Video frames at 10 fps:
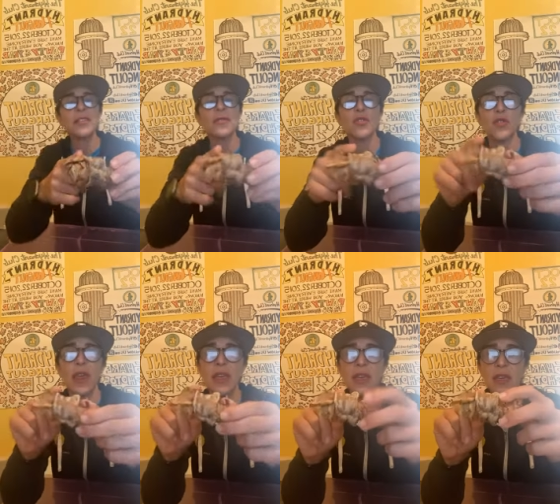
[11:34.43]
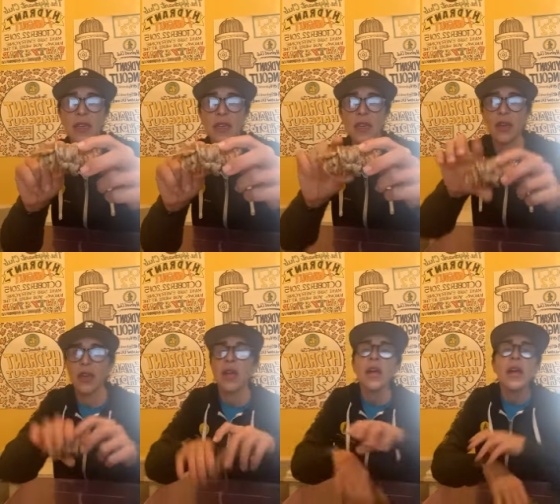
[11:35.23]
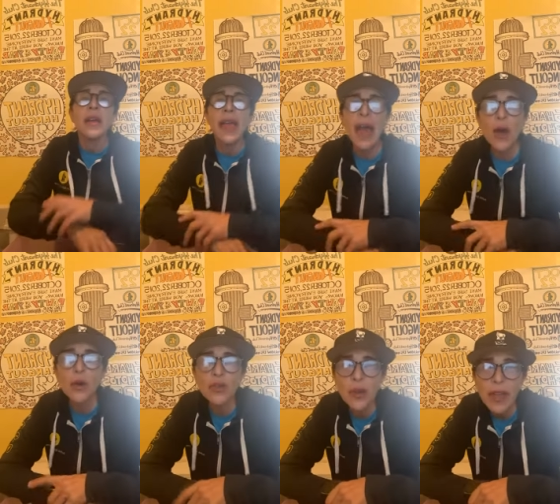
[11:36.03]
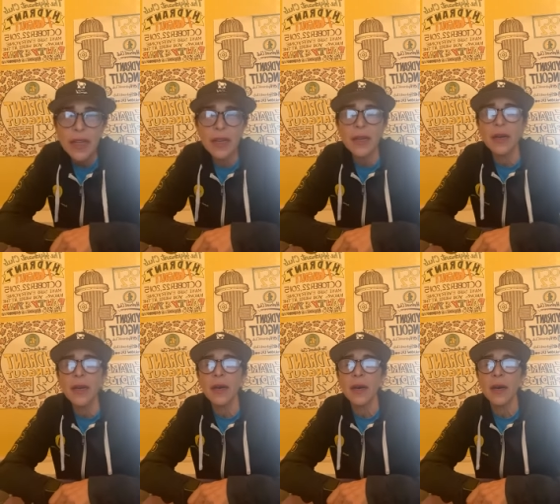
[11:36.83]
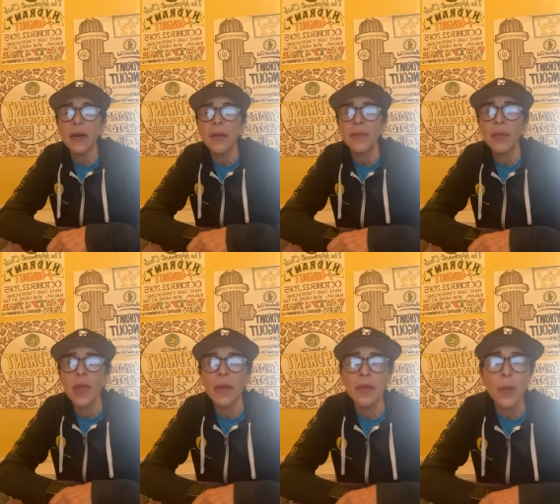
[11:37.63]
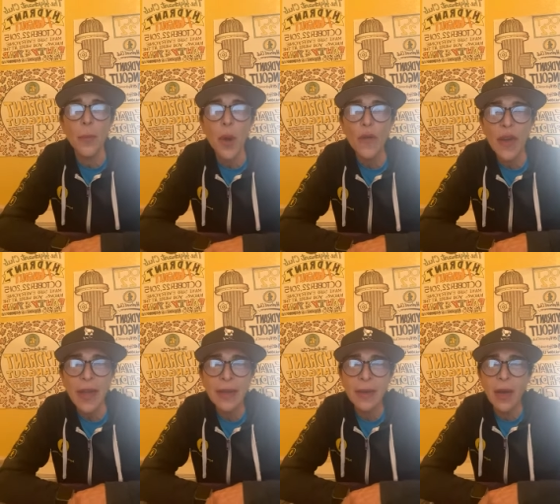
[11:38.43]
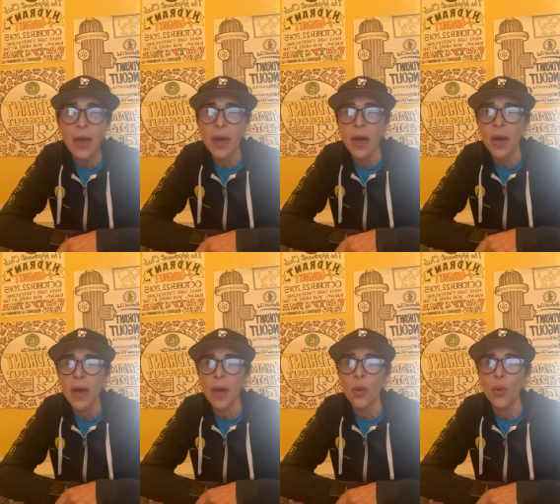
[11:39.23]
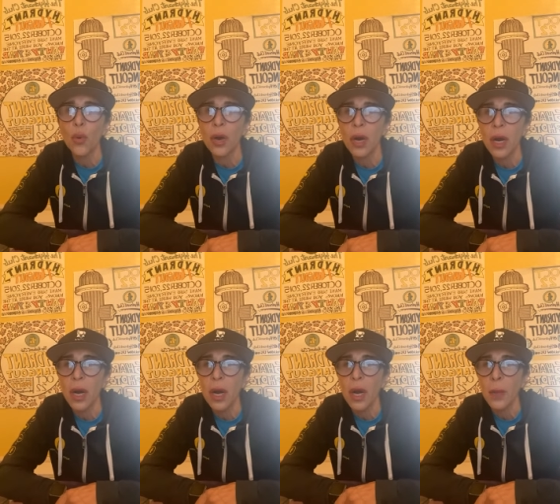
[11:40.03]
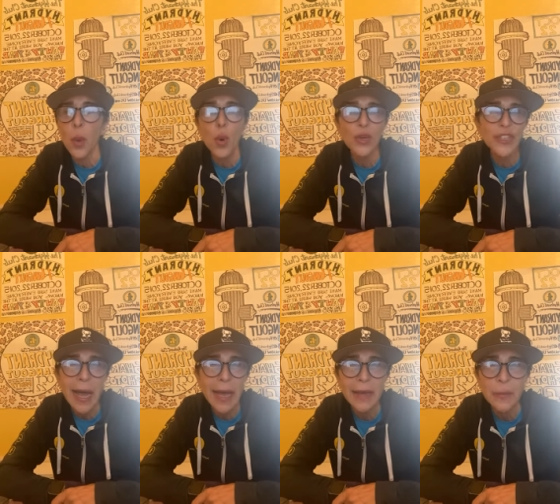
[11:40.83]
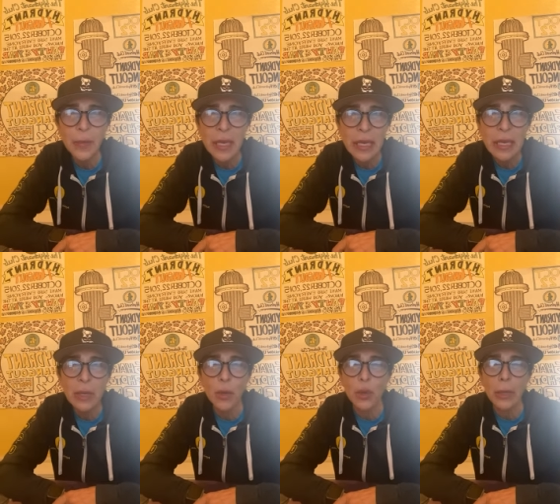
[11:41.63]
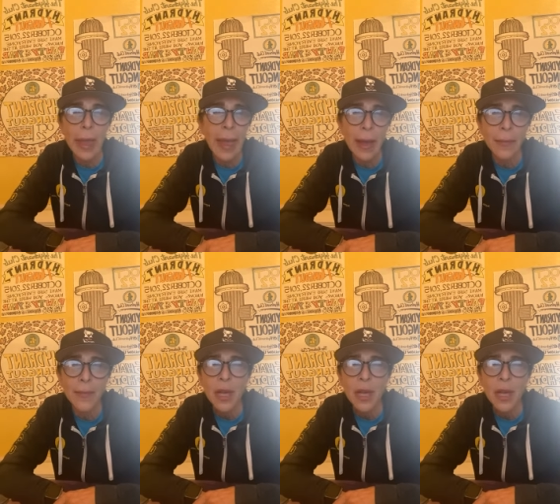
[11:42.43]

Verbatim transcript: of trachea here. Cow trachea, um, you know, bovine uh, or uh, porcine, pig or lamb